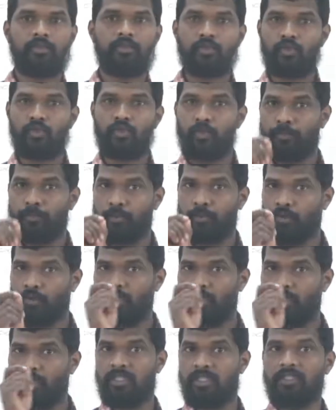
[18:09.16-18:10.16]
To
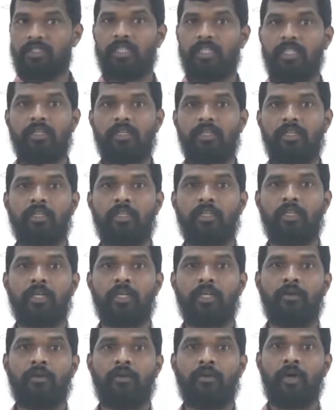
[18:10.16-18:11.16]
producing the
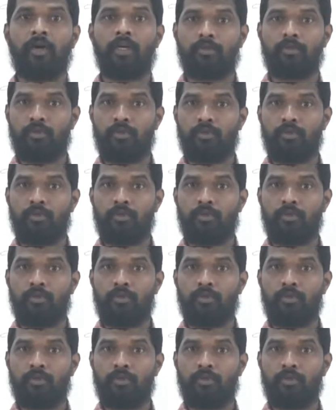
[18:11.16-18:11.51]
what?